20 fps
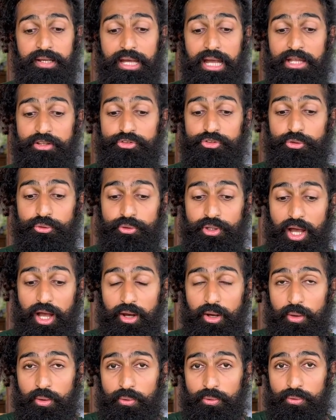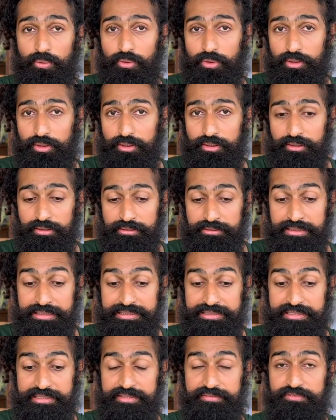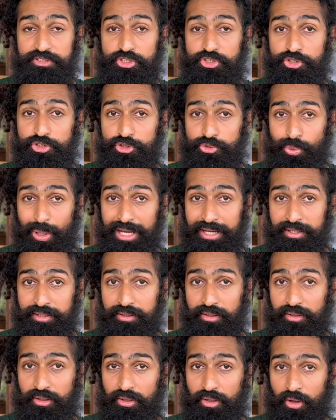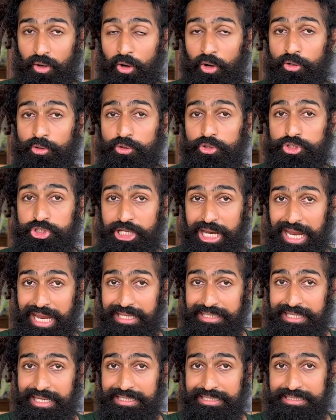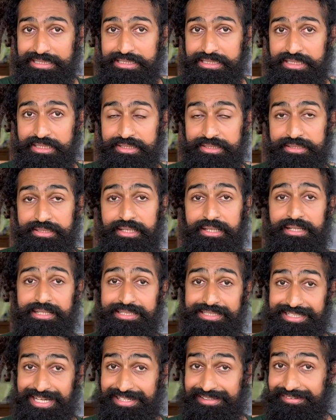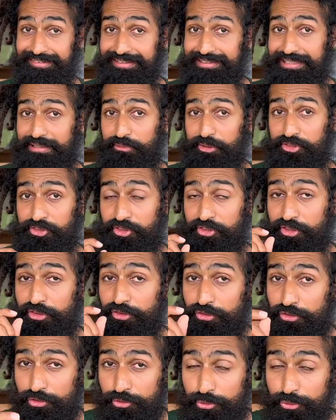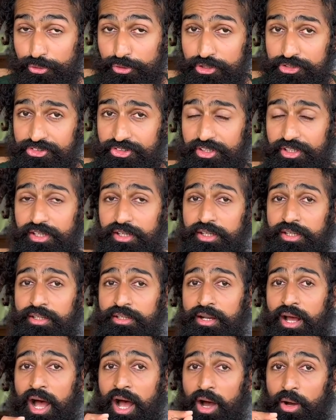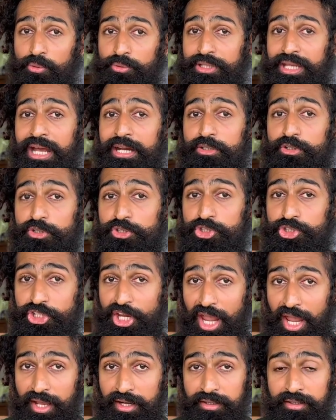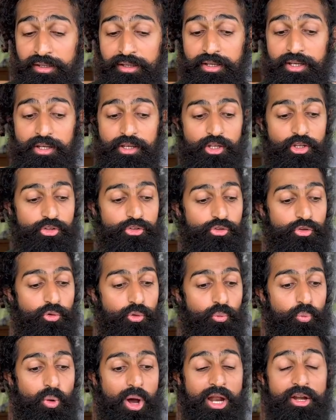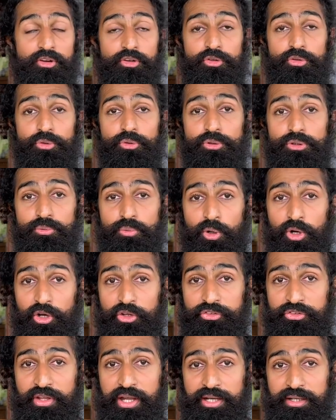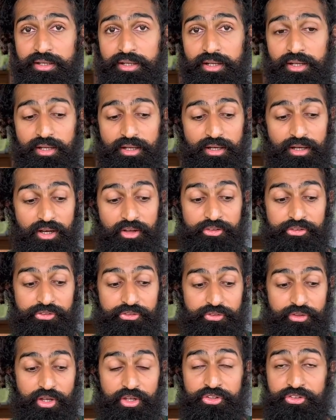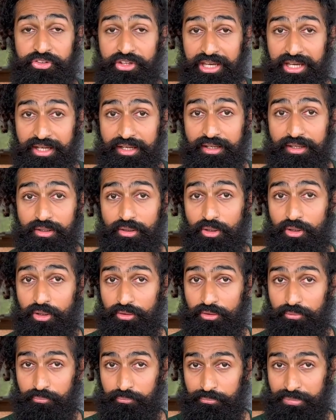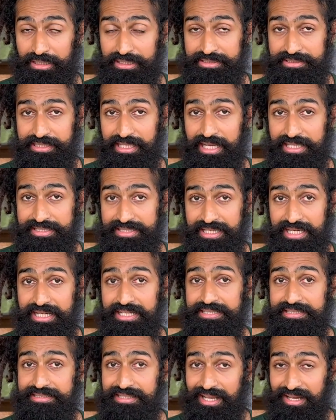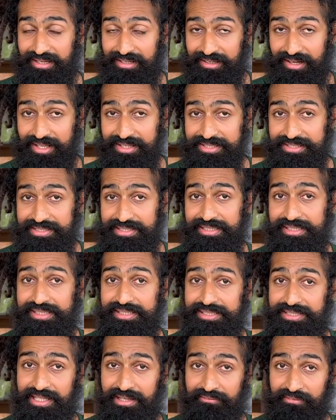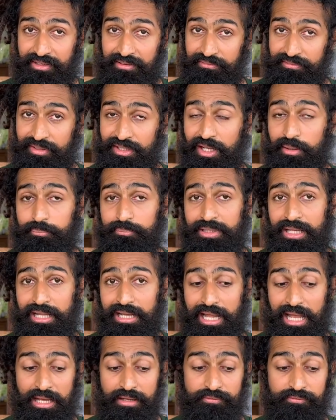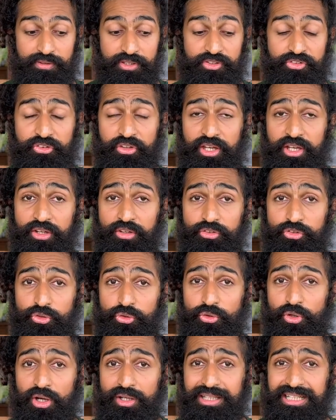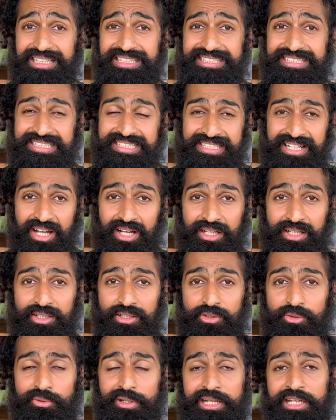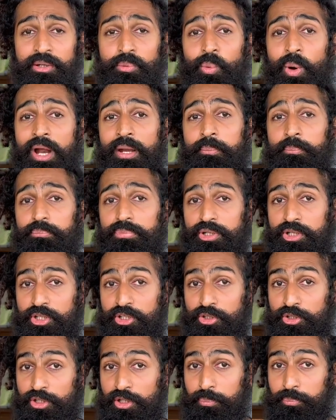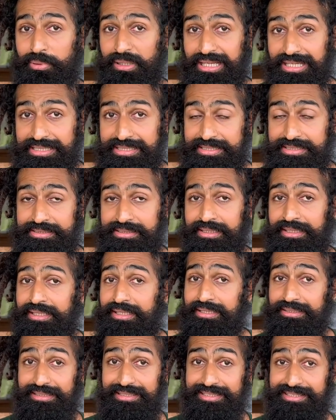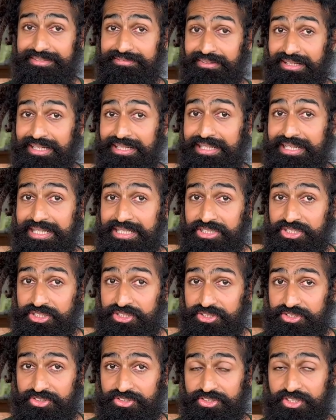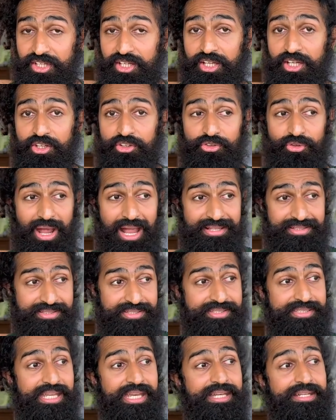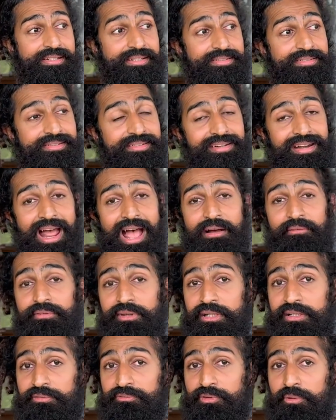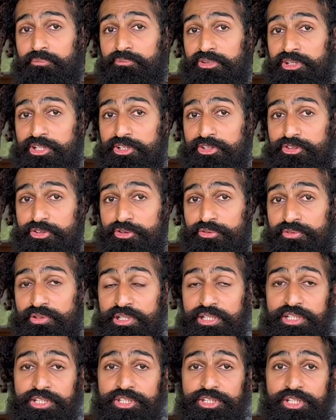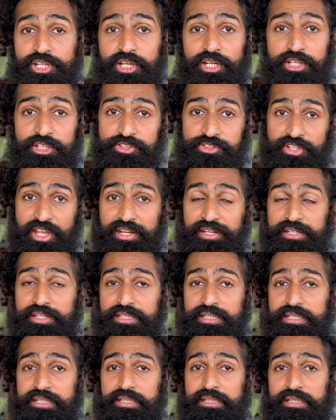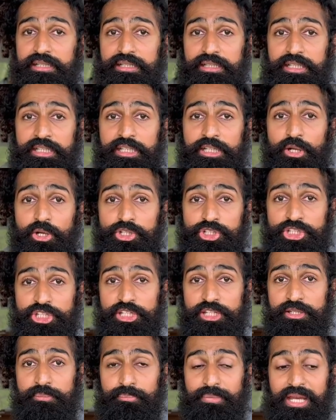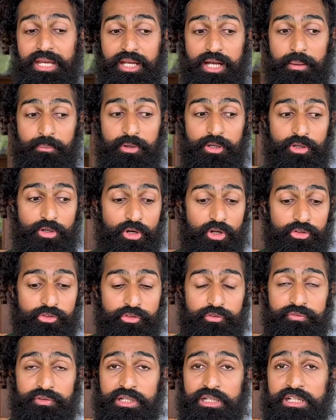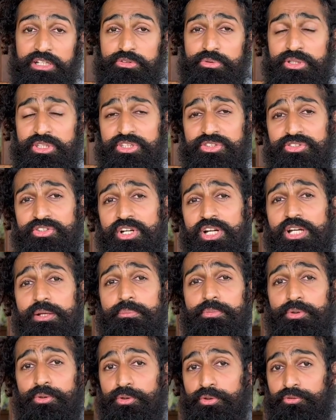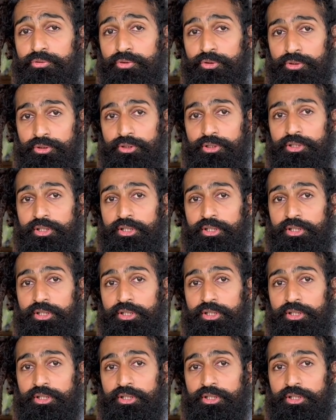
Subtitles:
And so now these individuals went on to share their teachings. Generally, there were certain rules in how they had to share. So one rule was that a saint, because they are saints, they are renunciates, they have given up their life, a saint should not get stuck to any one particular place. This is very dangerous. So as a saint is traveling from village to village, suddenly he or she may come across a village which is really beautiful.